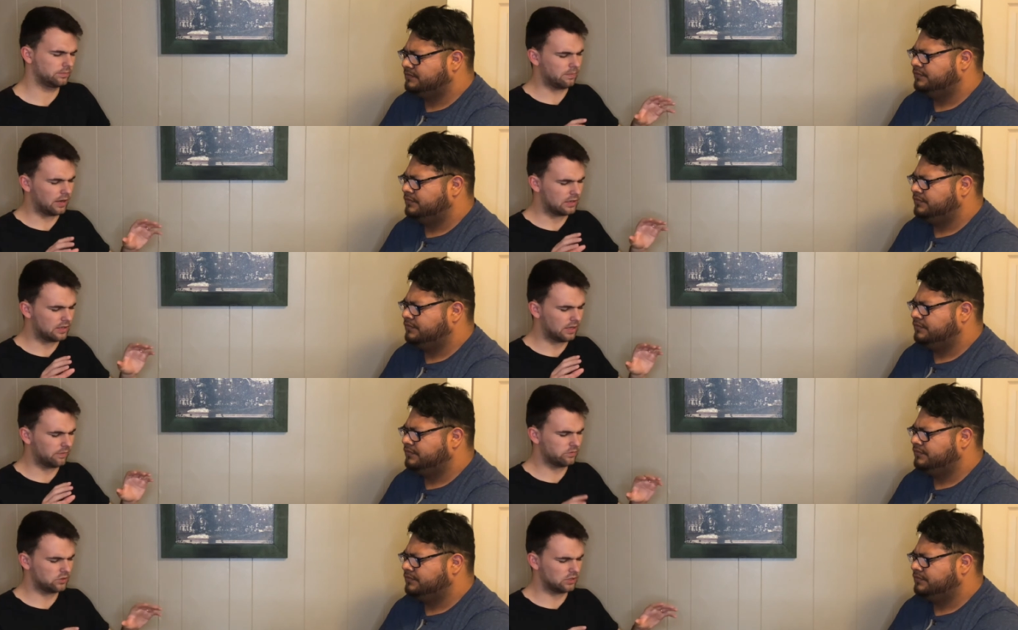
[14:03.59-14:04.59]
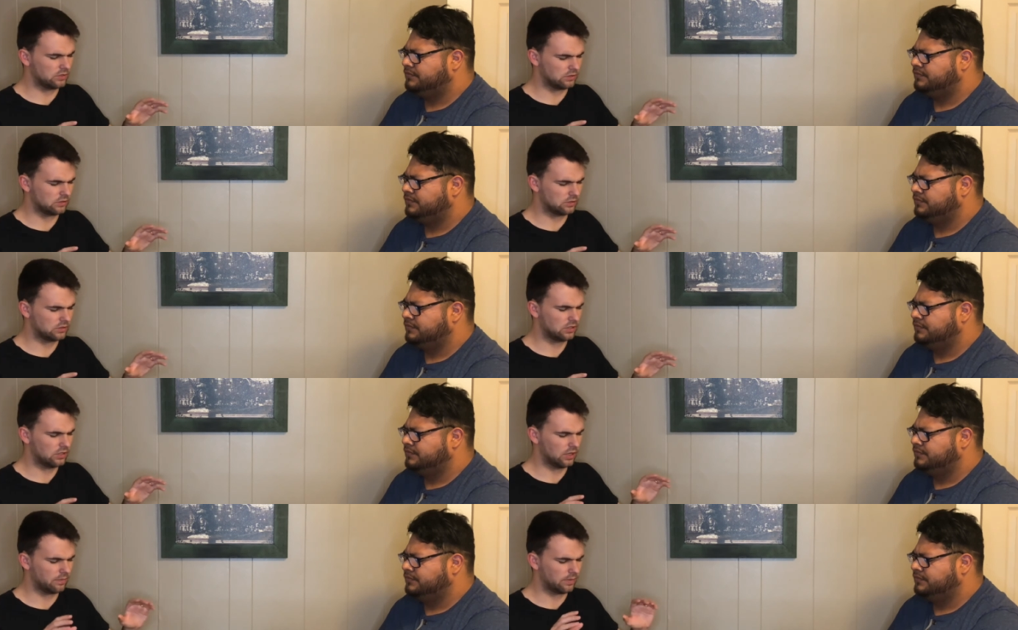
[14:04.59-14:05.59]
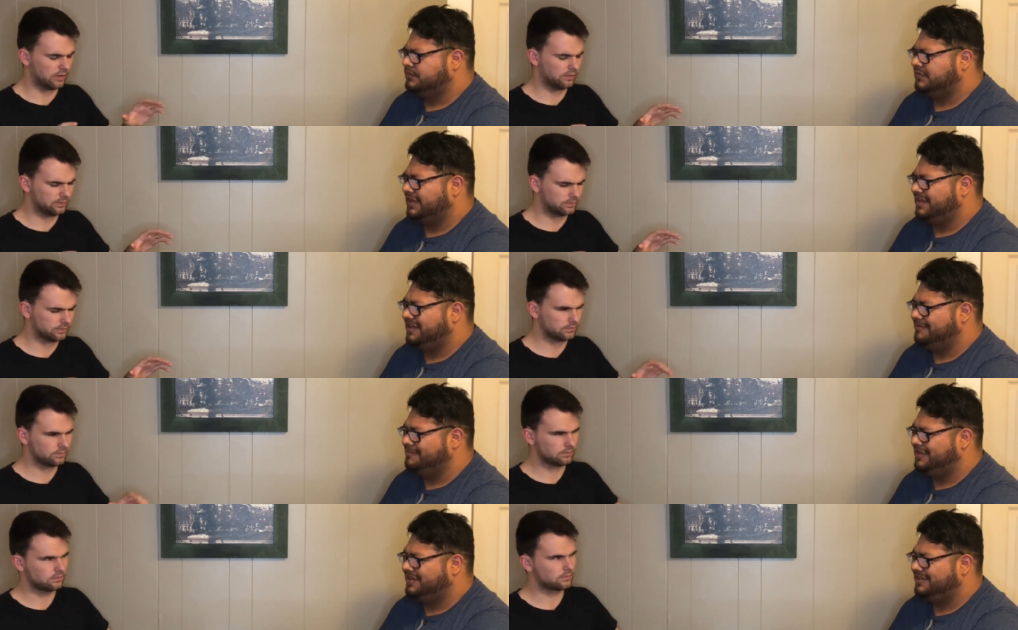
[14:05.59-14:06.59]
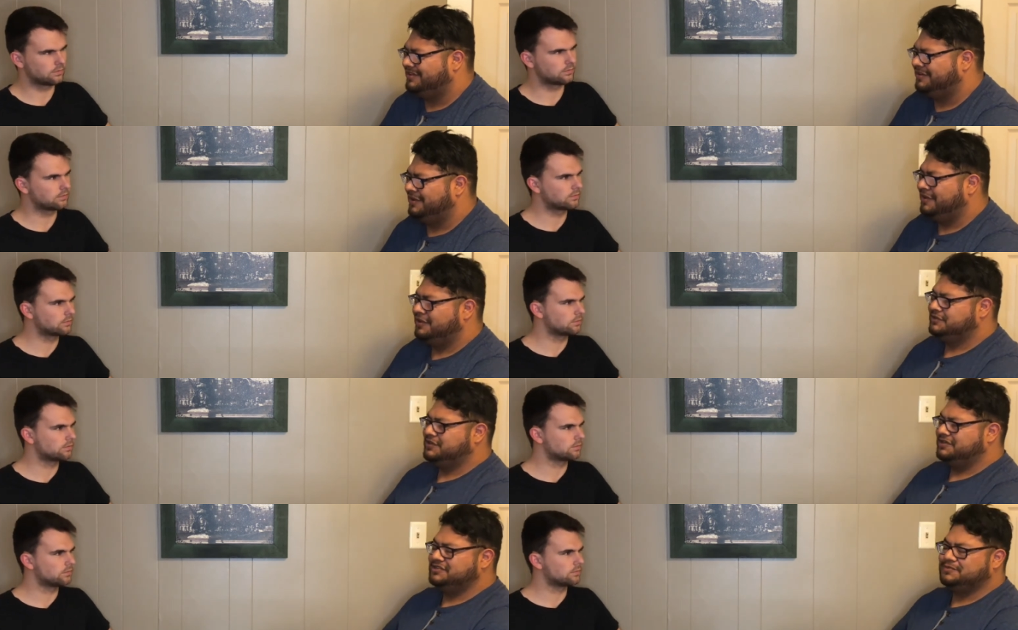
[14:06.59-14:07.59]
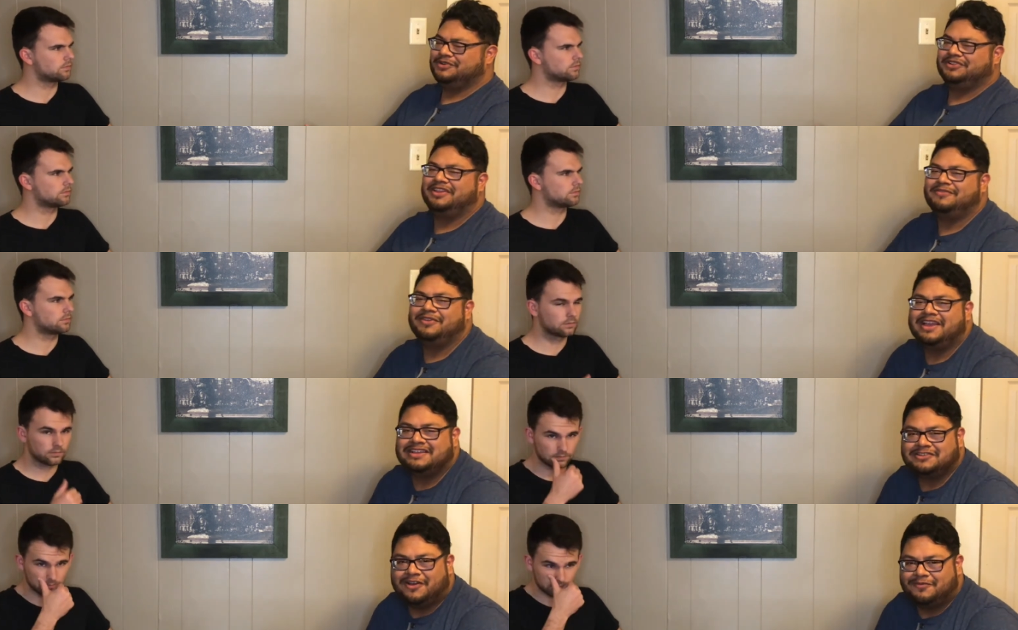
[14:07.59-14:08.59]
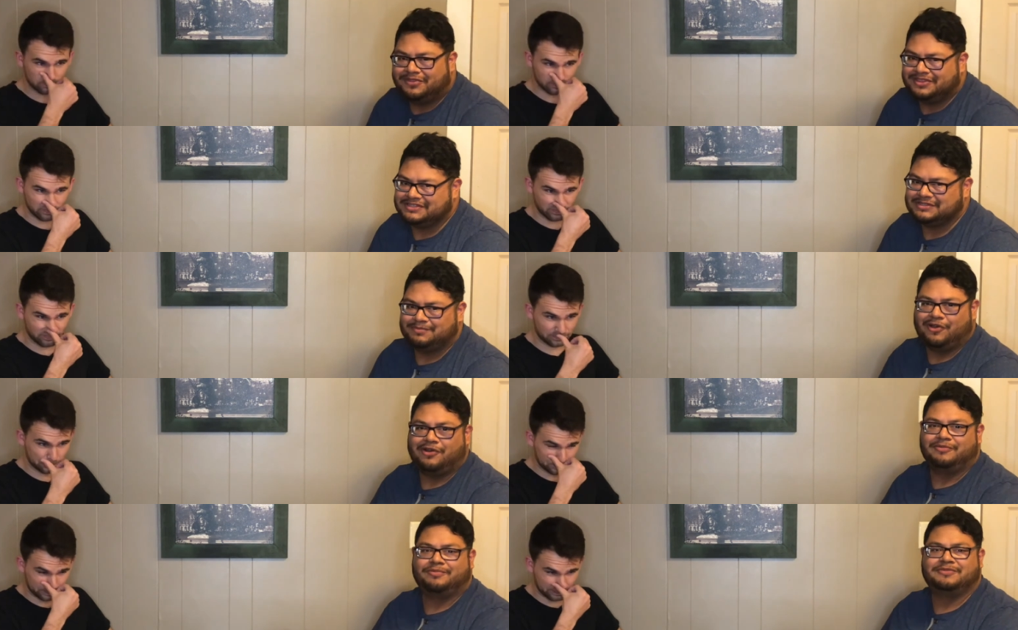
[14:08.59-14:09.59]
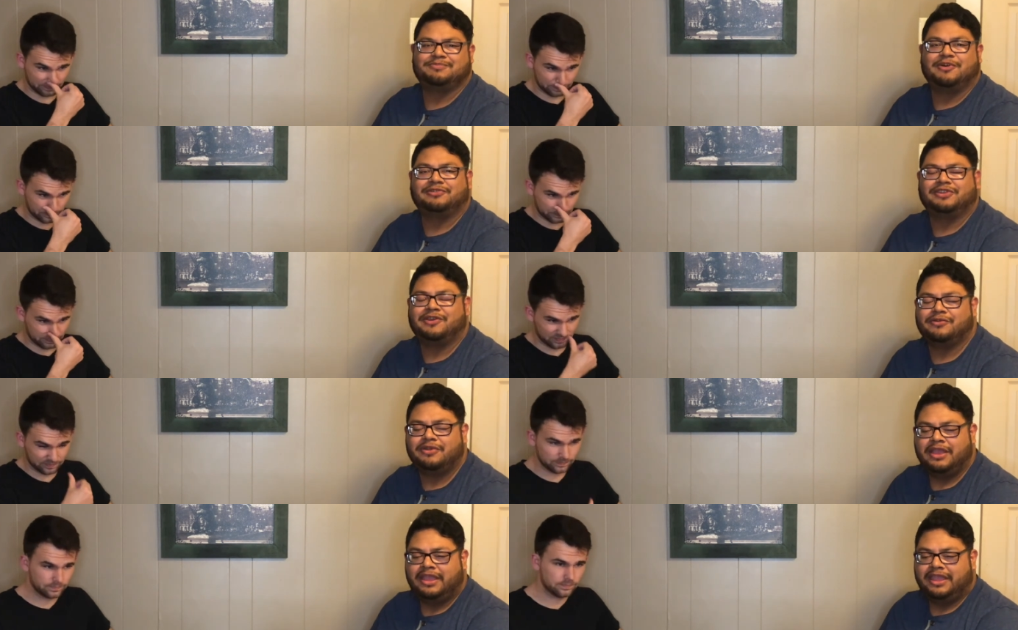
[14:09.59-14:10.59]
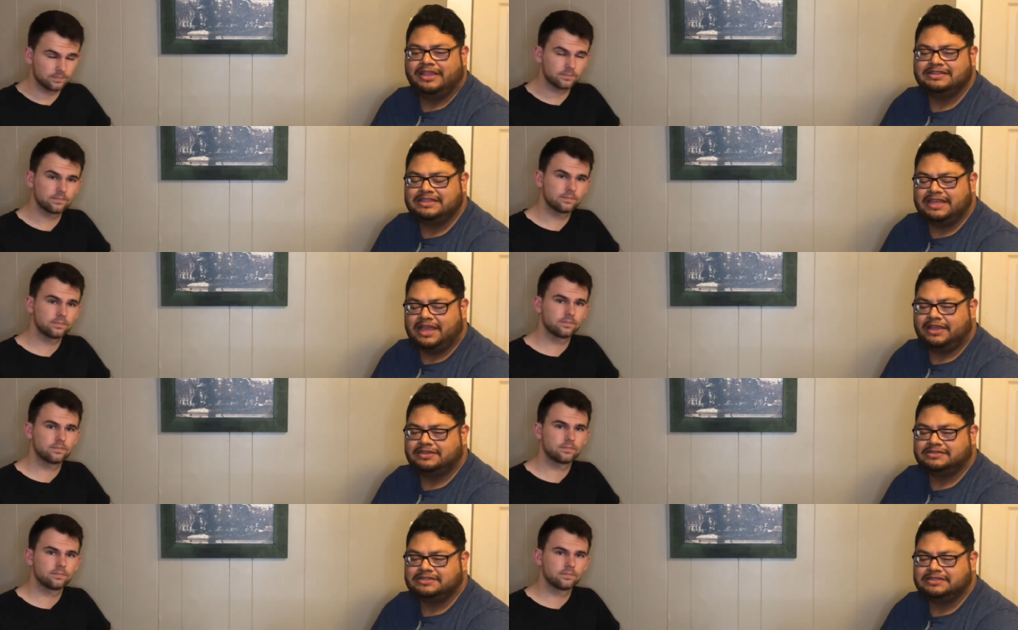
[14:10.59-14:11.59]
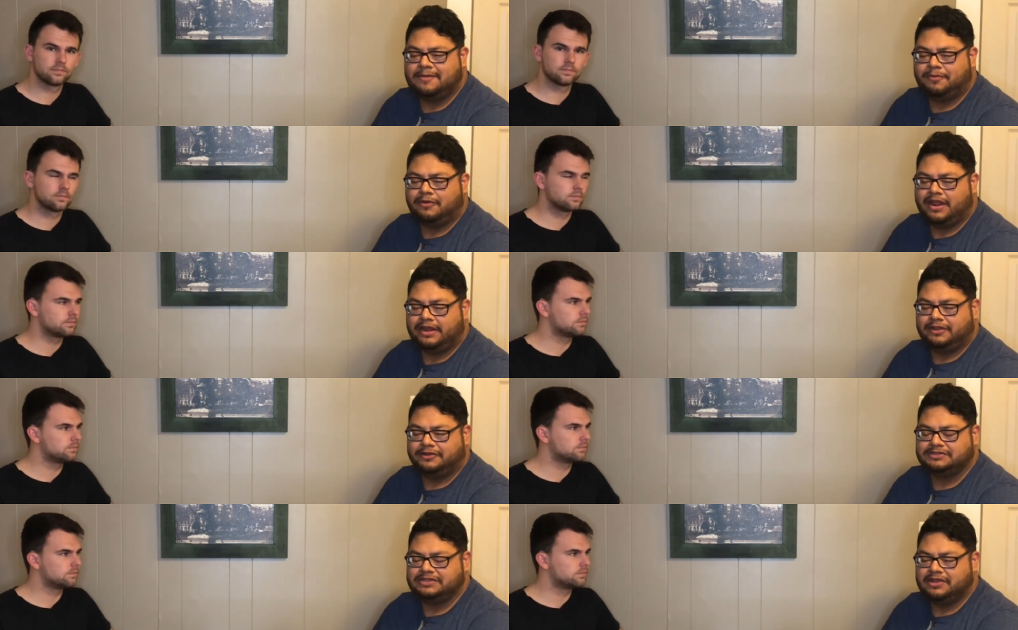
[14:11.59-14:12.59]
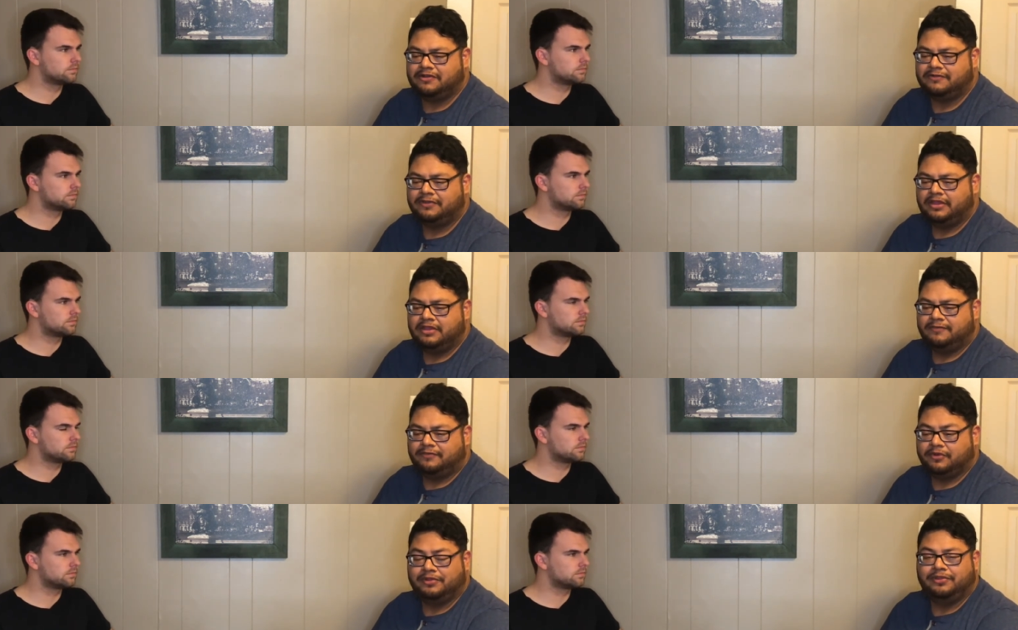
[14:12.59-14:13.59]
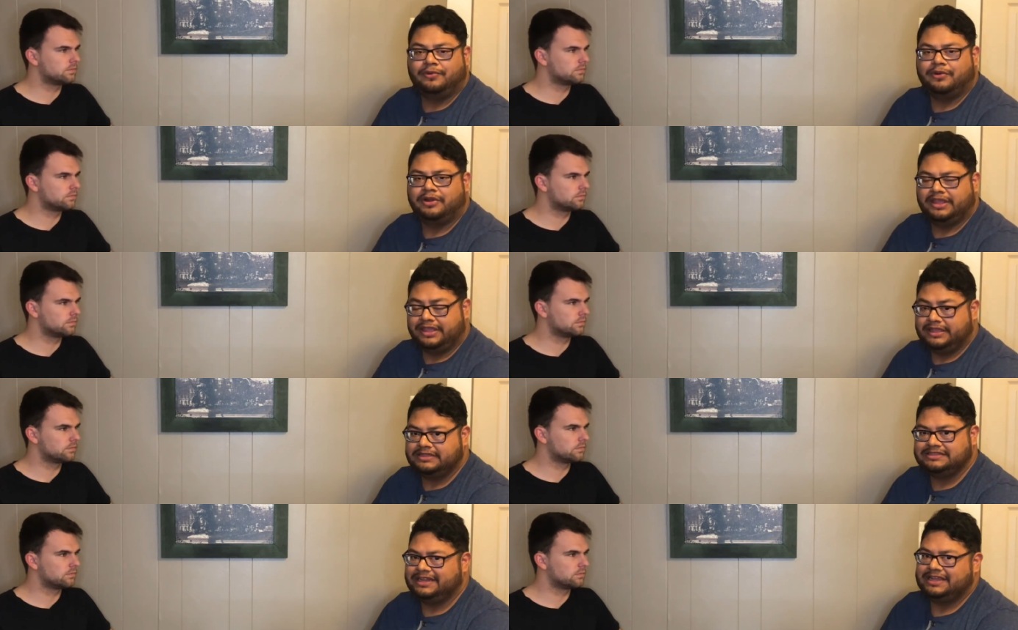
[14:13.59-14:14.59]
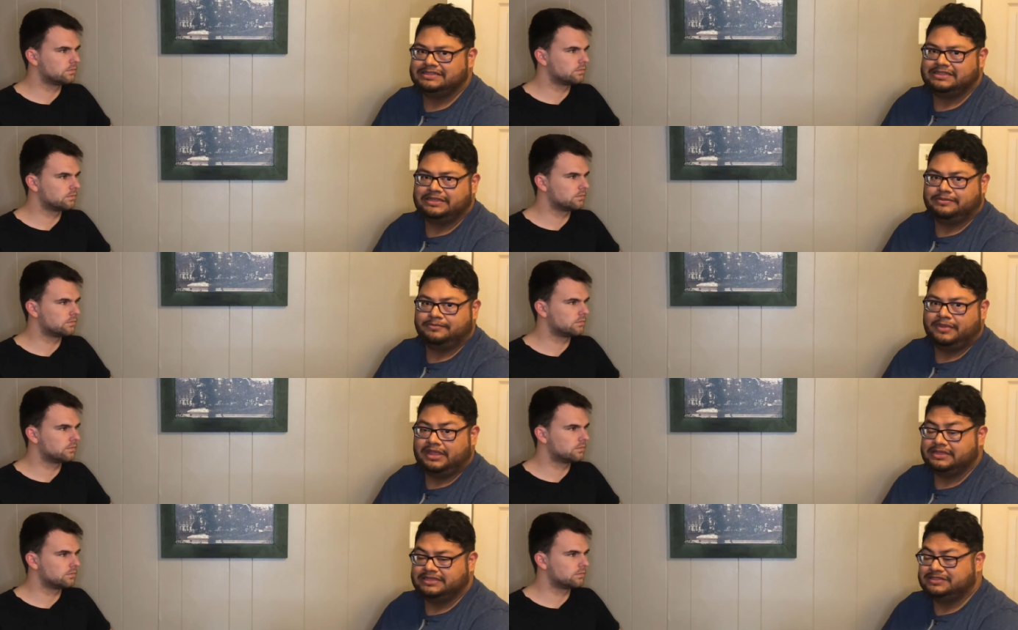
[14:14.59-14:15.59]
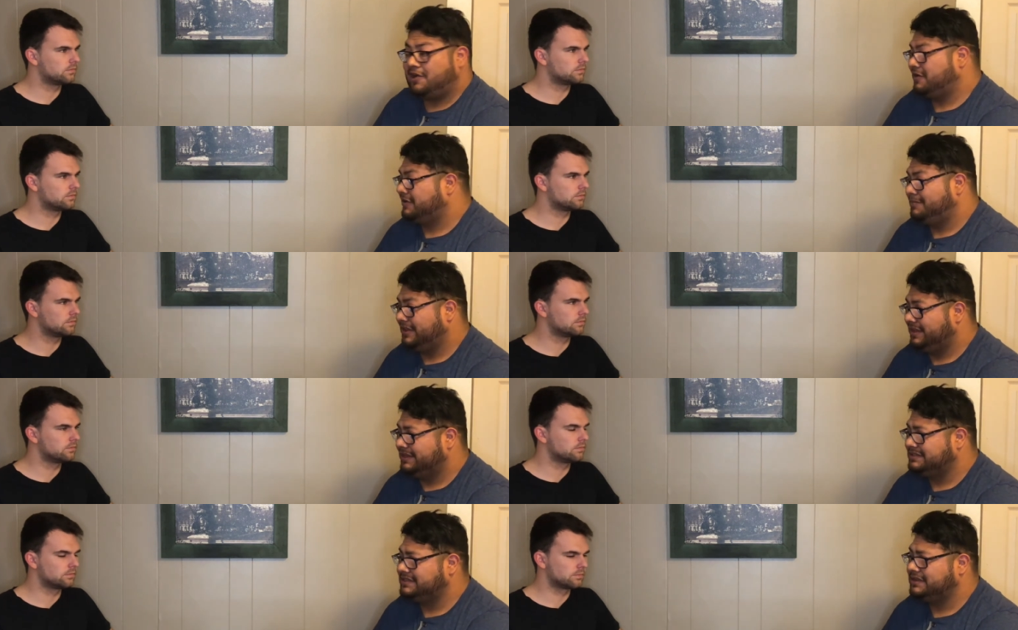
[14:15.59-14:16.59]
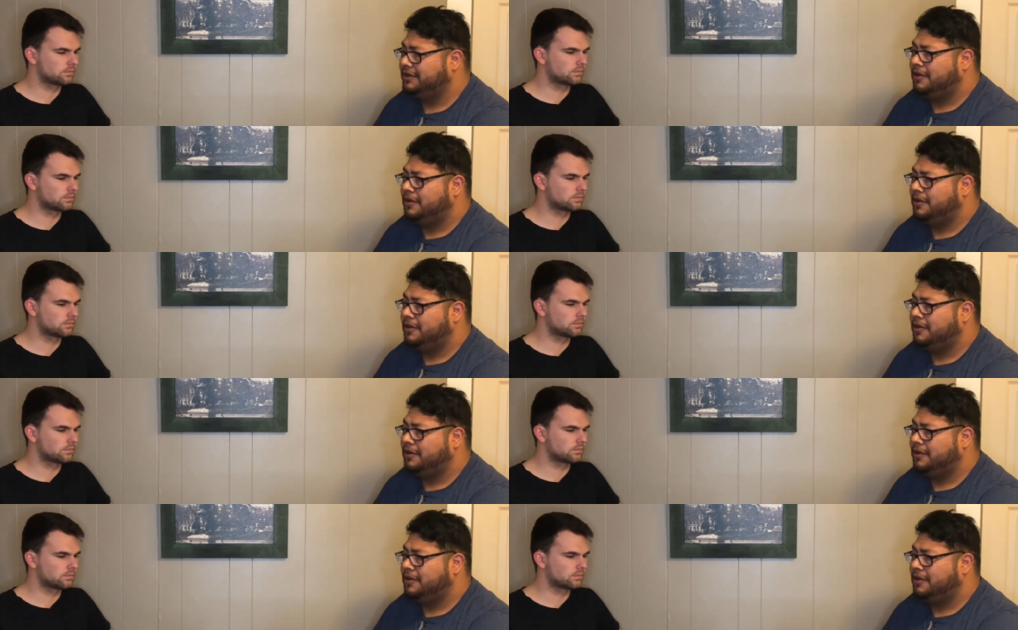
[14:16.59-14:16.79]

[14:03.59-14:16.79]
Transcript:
Speaker 1: Mighty name of Jesus. Amen. Amen. So I just want to leave you guys off with this small, small note is that separating yourself for the Lord isn't easy. It, it's not going to be easy,